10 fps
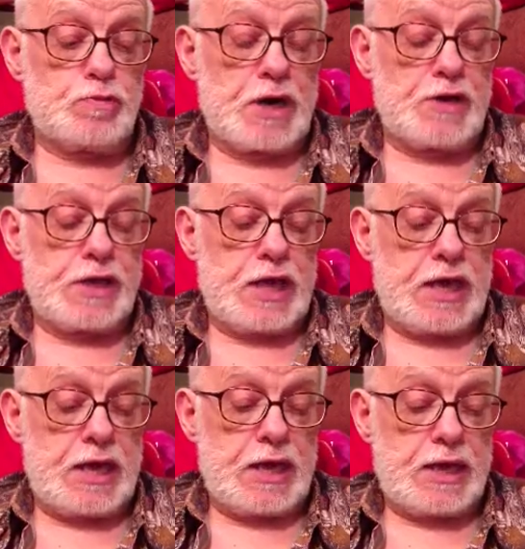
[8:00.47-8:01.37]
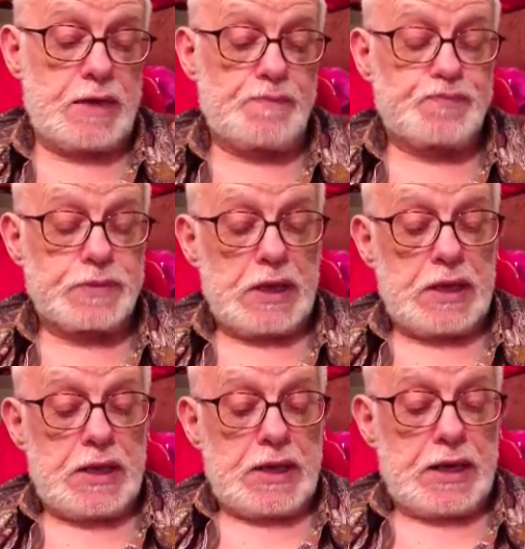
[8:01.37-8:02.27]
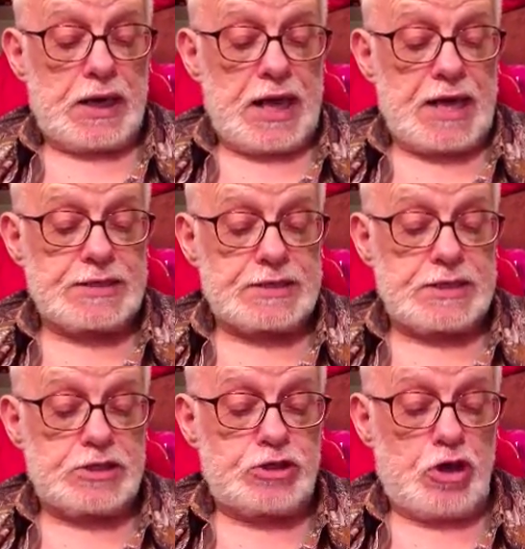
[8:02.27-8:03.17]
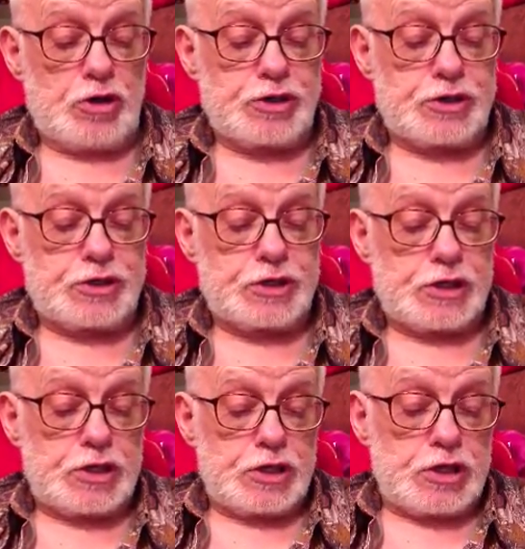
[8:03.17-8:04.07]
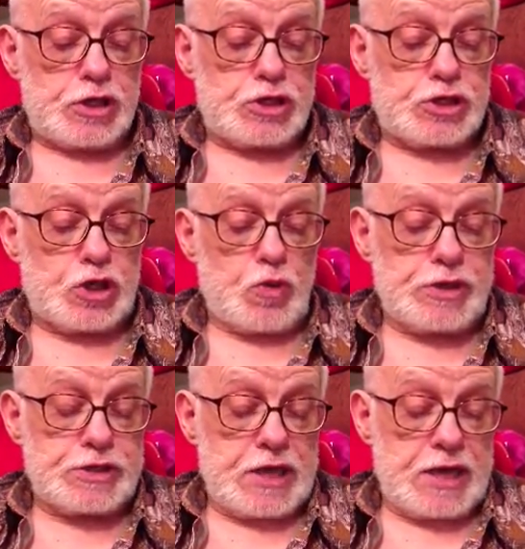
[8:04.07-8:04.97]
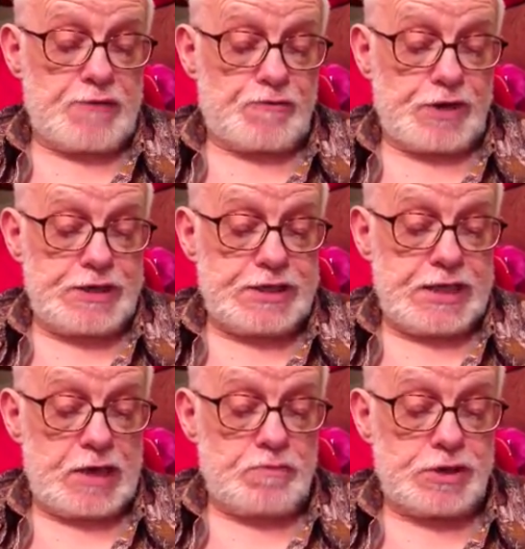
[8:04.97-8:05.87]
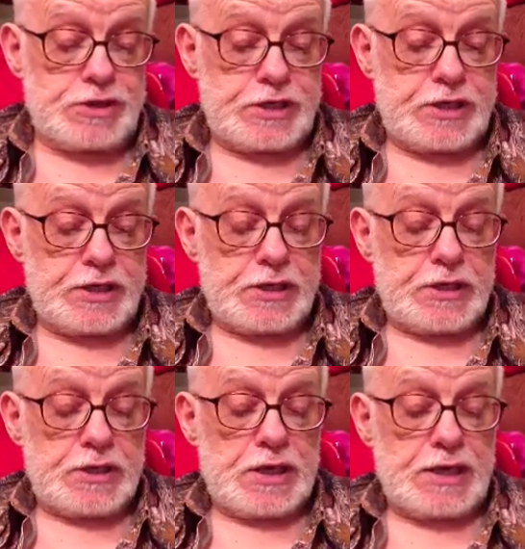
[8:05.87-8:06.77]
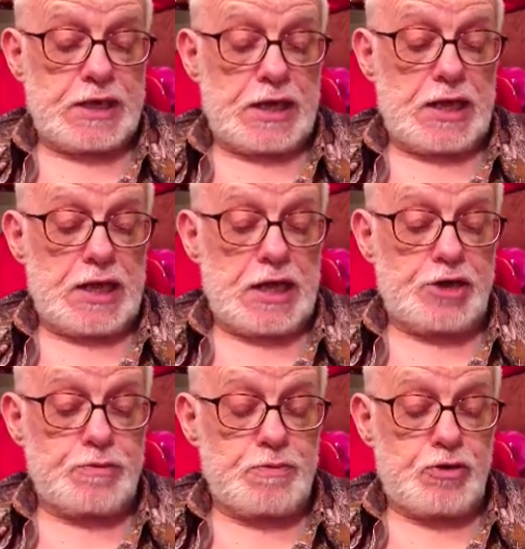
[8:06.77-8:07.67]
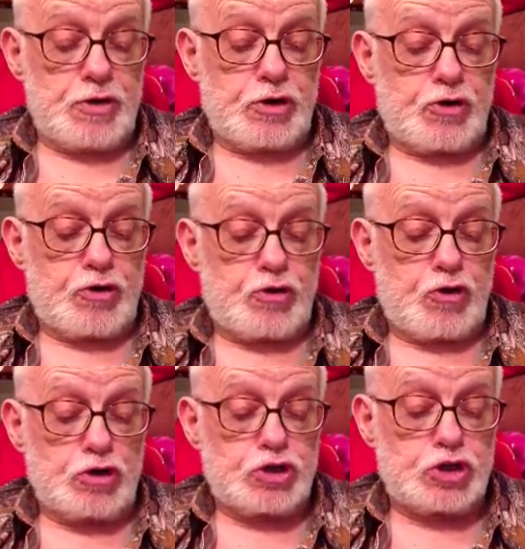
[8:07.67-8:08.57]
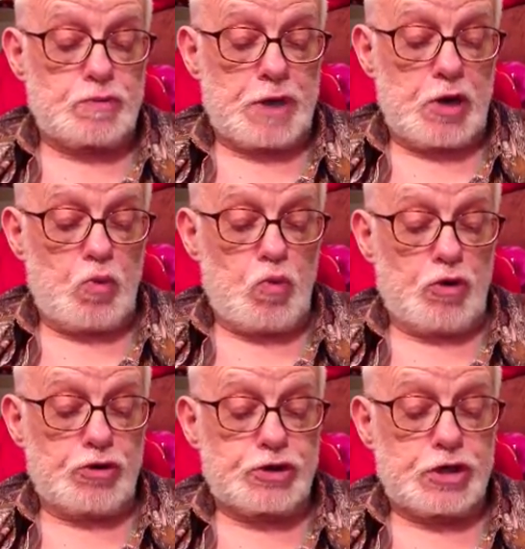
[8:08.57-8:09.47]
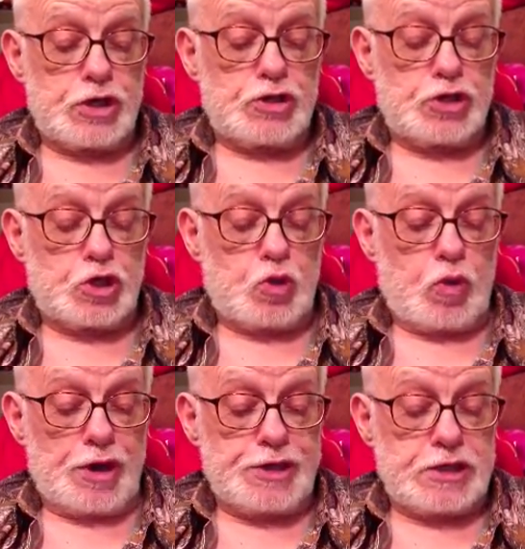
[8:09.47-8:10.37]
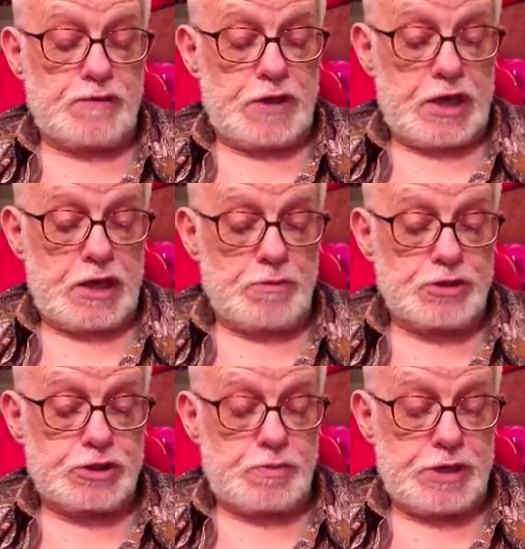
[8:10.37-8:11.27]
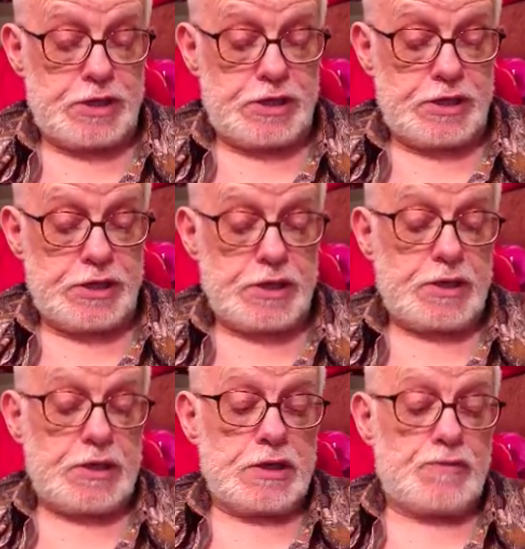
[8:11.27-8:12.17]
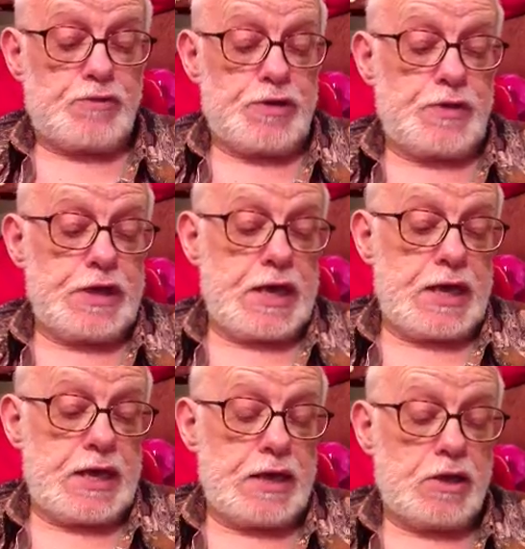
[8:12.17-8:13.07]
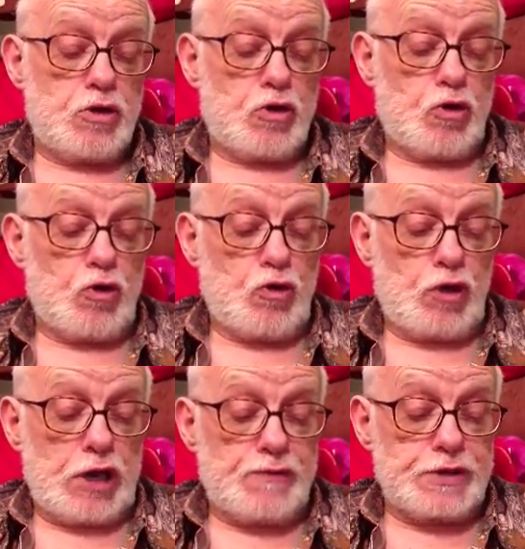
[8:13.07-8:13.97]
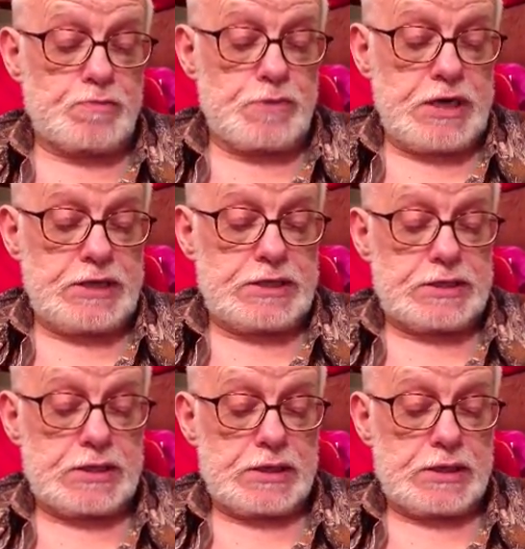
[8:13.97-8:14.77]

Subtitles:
by the air. Glass is not. So is their fleeting enmity, like a hard mirror crushed by what the quality of air must be. For in the air all lovers meet,